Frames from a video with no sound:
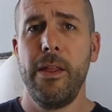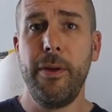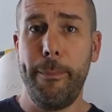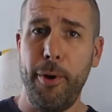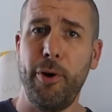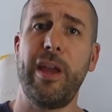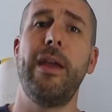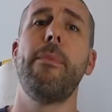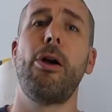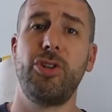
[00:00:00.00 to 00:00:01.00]
The book
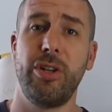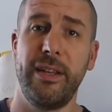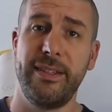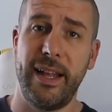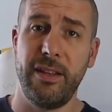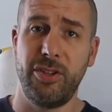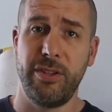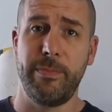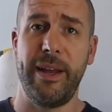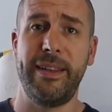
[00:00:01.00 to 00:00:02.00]
Emotional
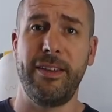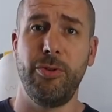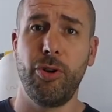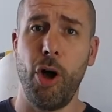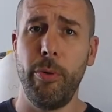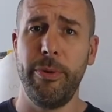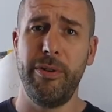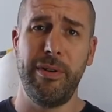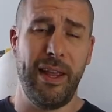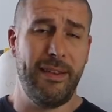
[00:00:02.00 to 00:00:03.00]
Intelligence by Daniel
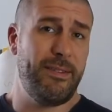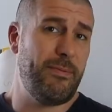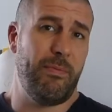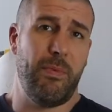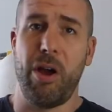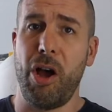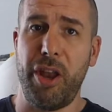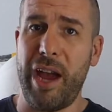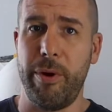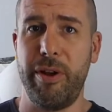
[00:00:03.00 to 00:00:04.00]
Goleman is on
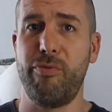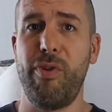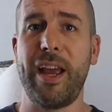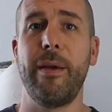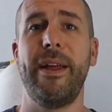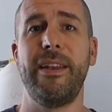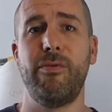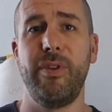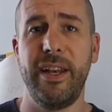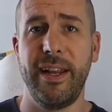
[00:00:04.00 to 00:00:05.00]
our recommended
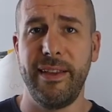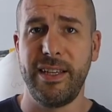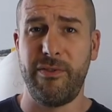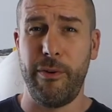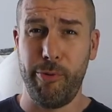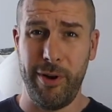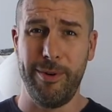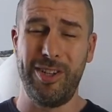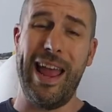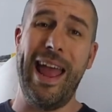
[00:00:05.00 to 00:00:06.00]
reading list for pretty
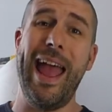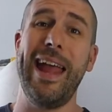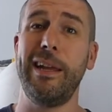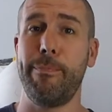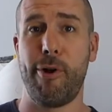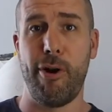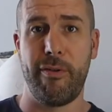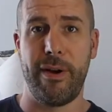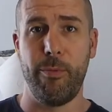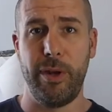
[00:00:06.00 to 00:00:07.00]
much any
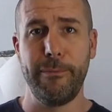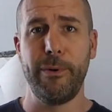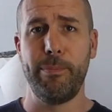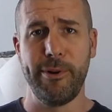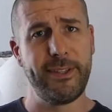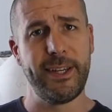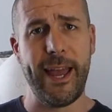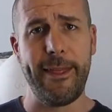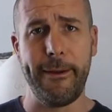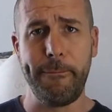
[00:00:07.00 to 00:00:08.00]
program we put
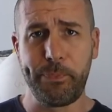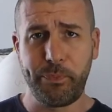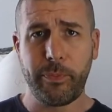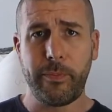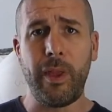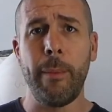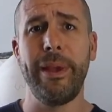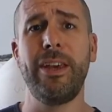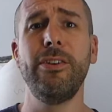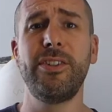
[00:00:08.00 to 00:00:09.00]
together,
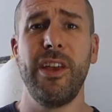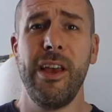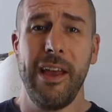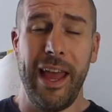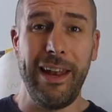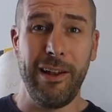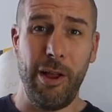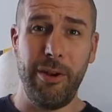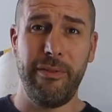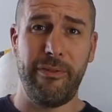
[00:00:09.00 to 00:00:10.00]
because in a
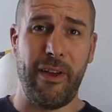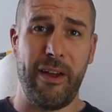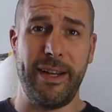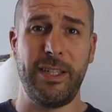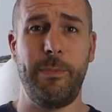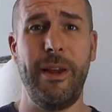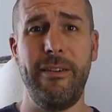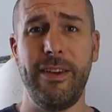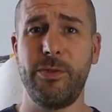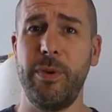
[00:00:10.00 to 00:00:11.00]
lot of our
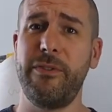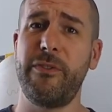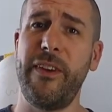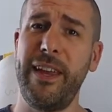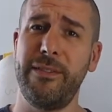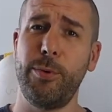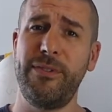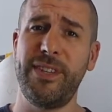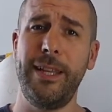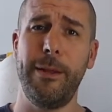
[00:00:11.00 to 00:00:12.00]
experience we've
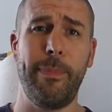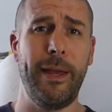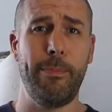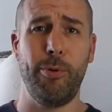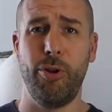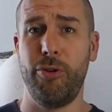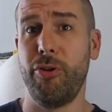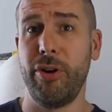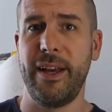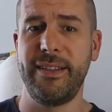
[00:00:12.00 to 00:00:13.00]
seen that people or
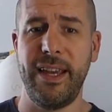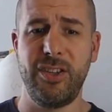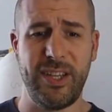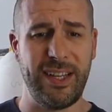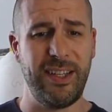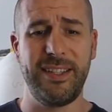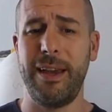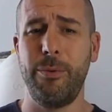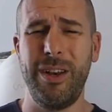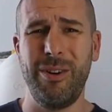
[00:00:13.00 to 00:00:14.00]
organisations actually
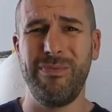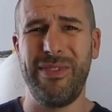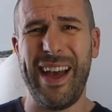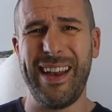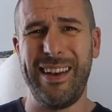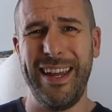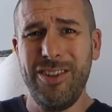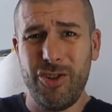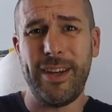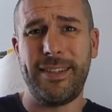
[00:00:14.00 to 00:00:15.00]
say we're not that
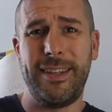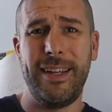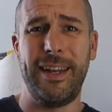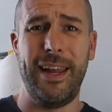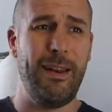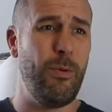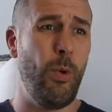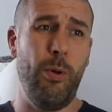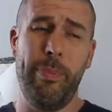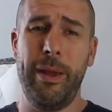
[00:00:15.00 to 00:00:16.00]
interested in
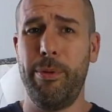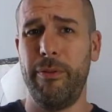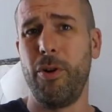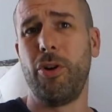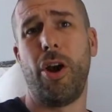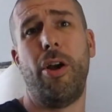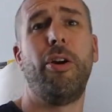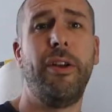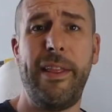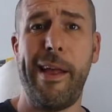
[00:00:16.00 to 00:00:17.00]
what people have got going
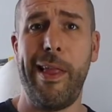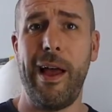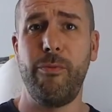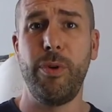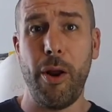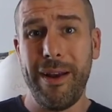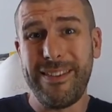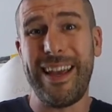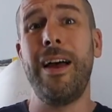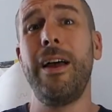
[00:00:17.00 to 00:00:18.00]
on in their life. We don't have
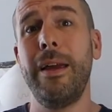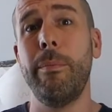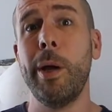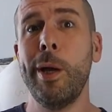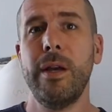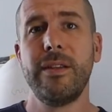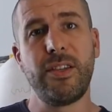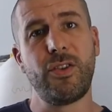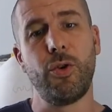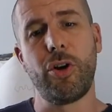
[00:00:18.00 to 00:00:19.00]
time to
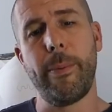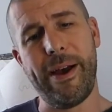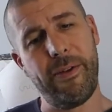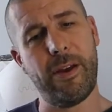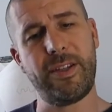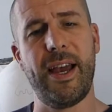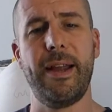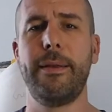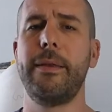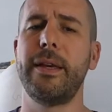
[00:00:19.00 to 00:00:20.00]
talk about those kind
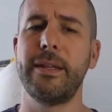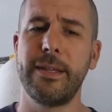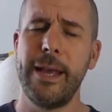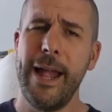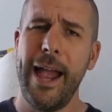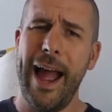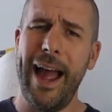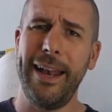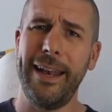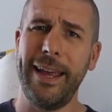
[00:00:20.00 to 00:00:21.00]
of things.
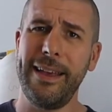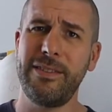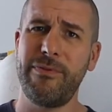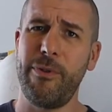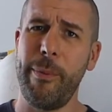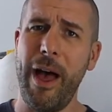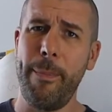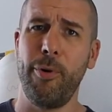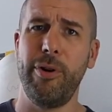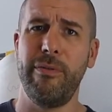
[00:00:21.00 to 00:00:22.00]
And I guess from our
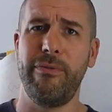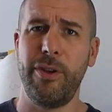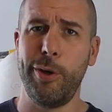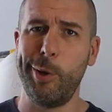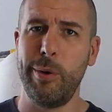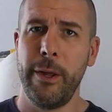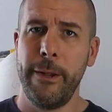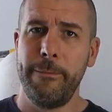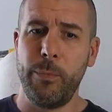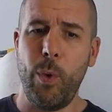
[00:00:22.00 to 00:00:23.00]
point of view,
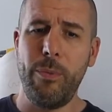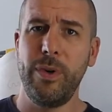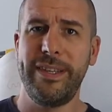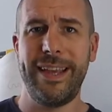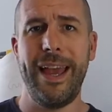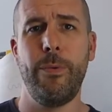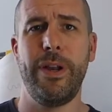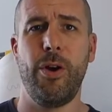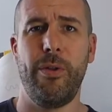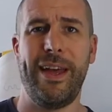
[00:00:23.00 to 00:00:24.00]
when we say we're
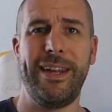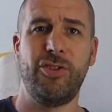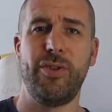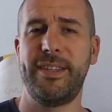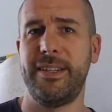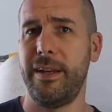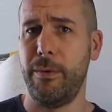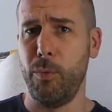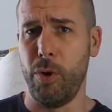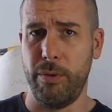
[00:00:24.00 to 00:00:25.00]
not that interested
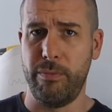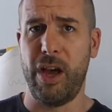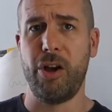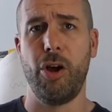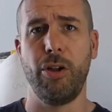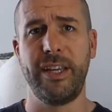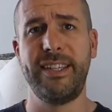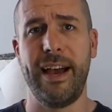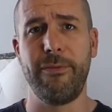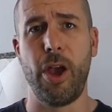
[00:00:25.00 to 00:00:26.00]
in what our colleagues
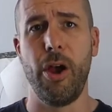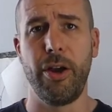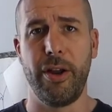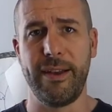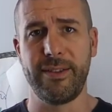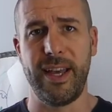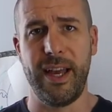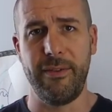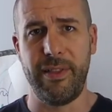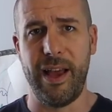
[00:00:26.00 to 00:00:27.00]
have going on
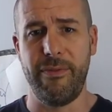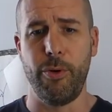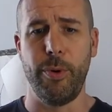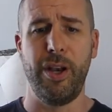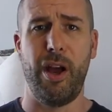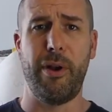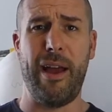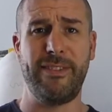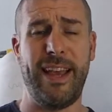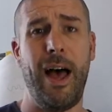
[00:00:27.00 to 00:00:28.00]
outside of life, or we don't
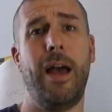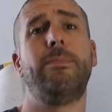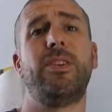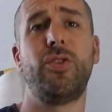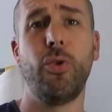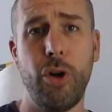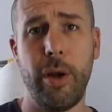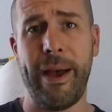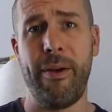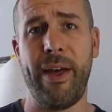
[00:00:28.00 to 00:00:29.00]
have time to talk
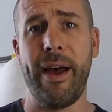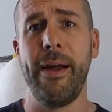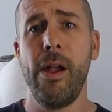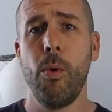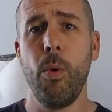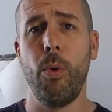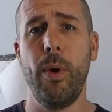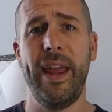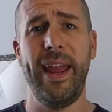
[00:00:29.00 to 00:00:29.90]
about that, what we're